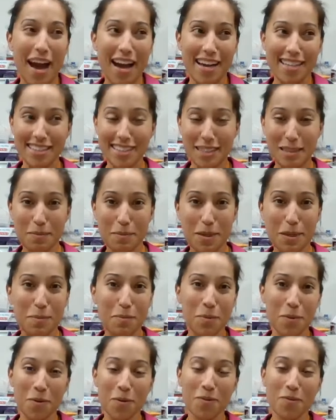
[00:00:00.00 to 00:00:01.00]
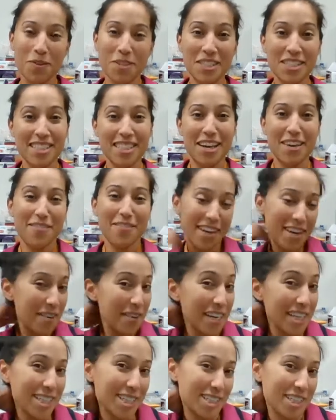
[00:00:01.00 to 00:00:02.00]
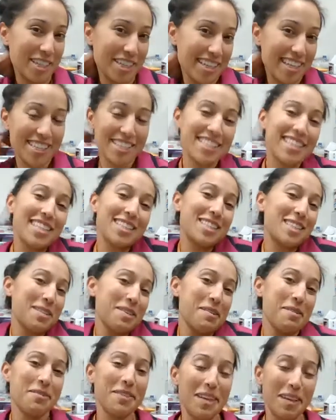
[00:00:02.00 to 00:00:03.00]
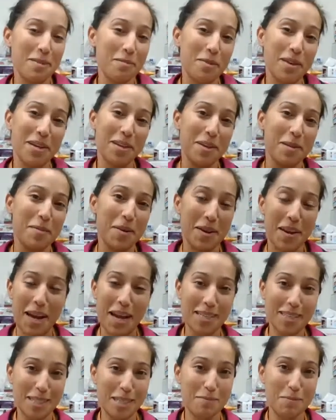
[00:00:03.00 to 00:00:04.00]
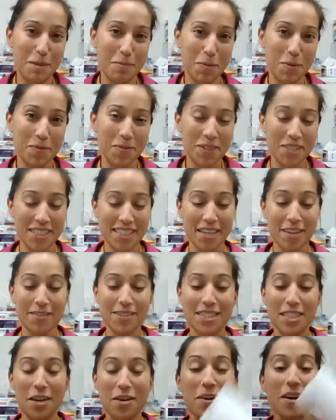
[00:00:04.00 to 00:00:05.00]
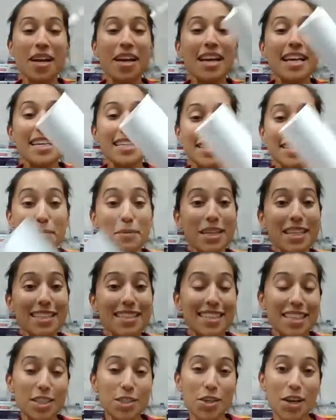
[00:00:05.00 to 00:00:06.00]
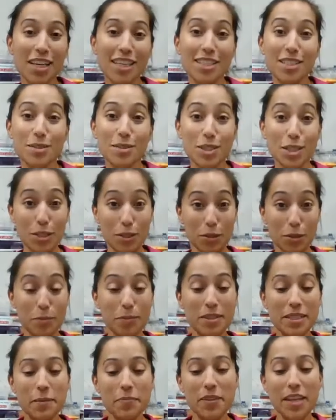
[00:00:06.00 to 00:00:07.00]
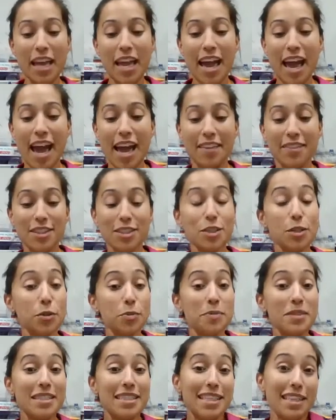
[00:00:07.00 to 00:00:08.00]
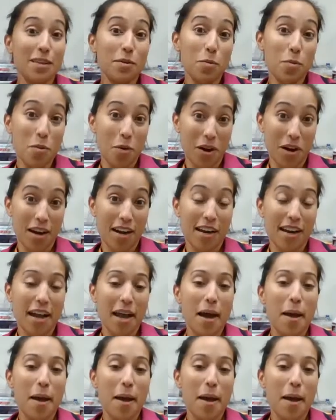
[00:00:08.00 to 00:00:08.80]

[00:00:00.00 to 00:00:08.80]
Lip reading: asking people for stuff. I know I should. I just get so like weird about asking people for stuff. So some kids did try to do tubes. And the tubes did work,